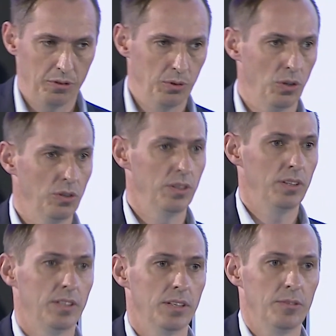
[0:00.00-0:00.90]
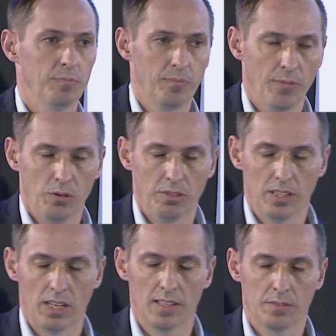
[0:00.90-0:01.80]
you over the
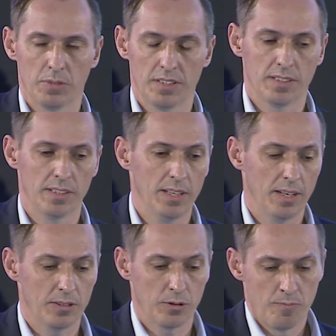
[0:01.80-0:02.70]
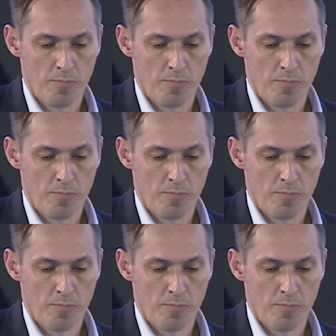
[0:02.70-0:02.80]
last months and years,